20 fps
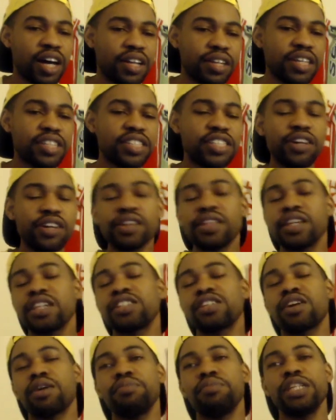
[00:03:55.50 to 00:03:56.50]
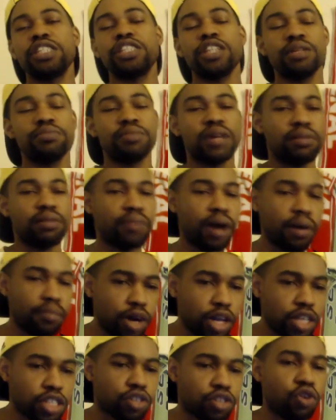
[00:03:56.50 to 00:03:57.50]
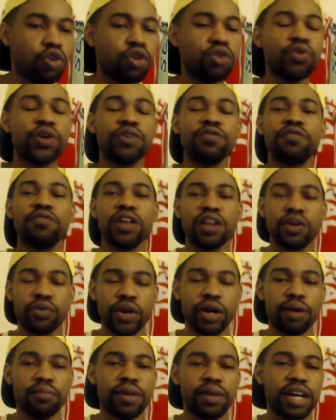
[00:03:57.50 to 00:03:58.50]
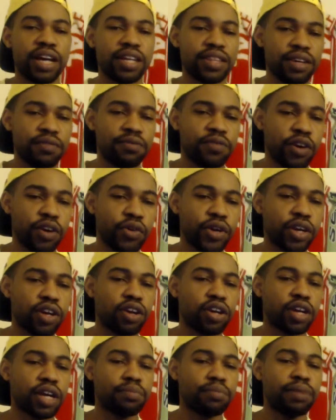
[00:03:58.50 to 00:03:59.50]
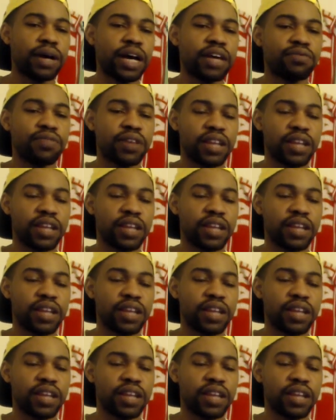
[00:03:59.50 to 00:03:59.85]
this year, I think it's going to be changed, man. My money's going with Villarreal, man. I think Villarreal is going to get past